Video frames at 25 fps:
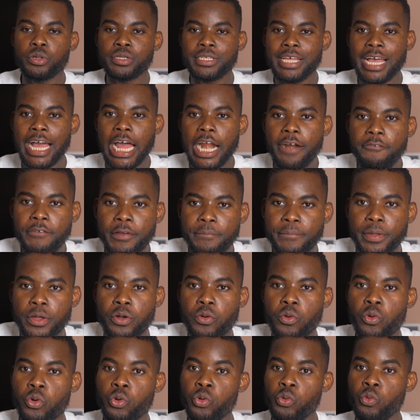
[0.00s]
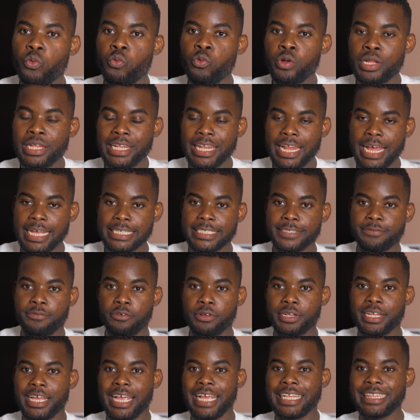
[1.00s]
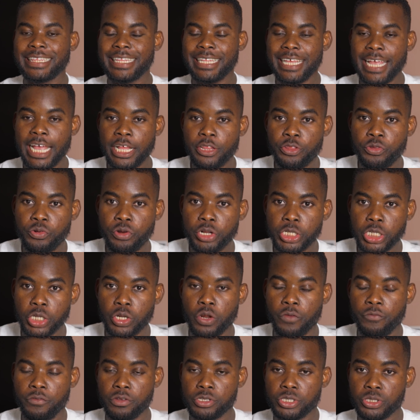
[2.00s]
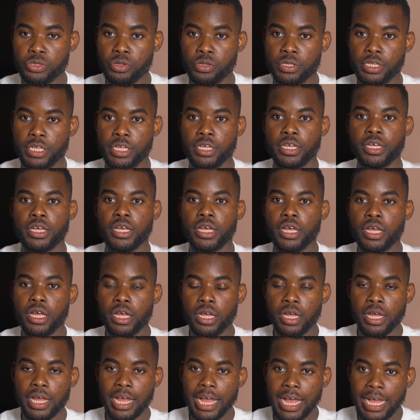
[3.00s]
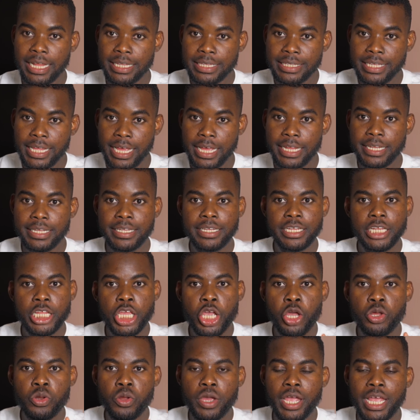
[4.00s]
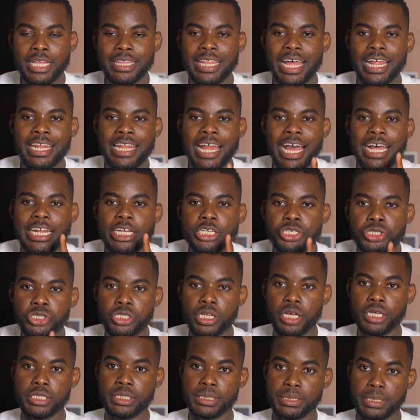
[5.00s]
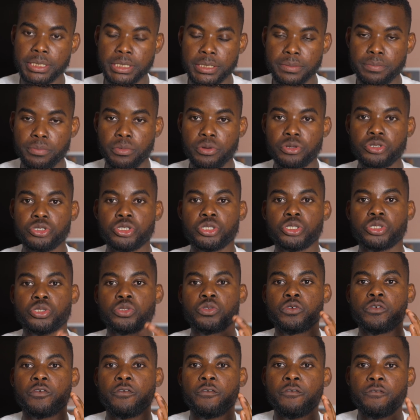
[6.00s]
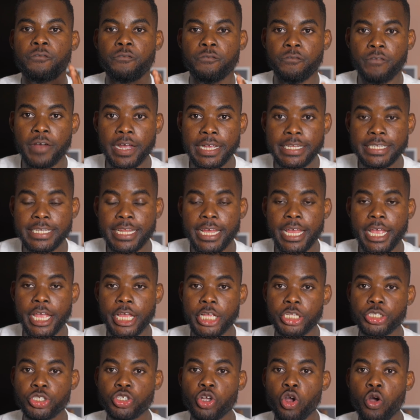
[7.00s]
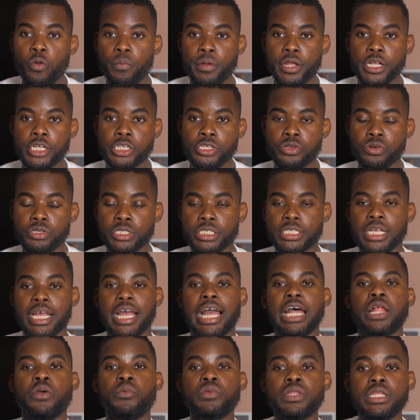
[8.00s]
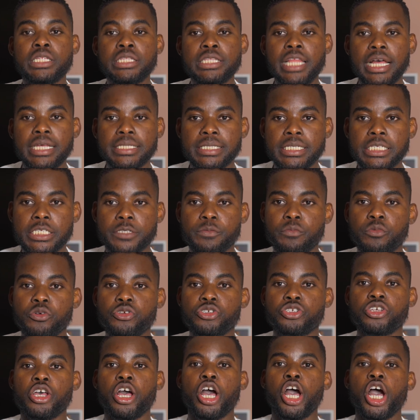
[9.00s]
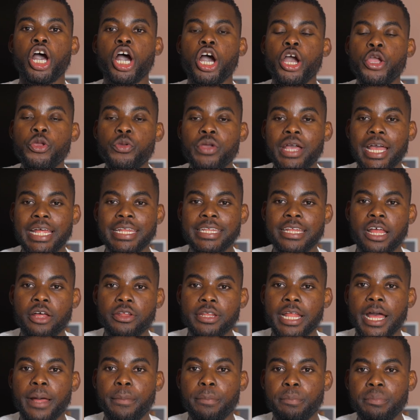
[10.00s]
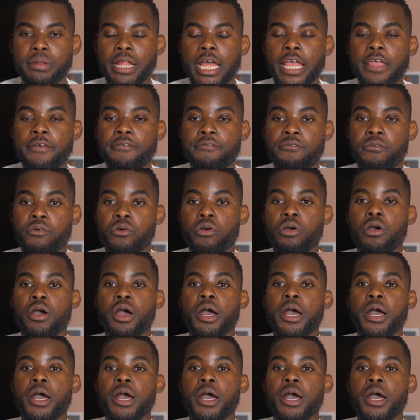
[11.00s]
the RVPO will last for the entire duration of your study, and then you're going to get an additional 6 months to find a job in Russia, and within that 6 months you can now apply for